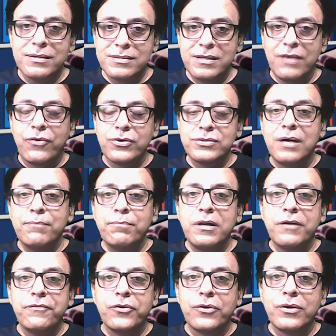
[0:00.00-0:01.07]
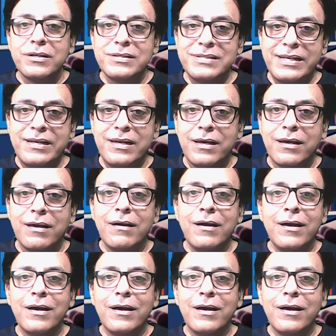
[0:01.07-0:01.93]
Say, for example, if you're in city,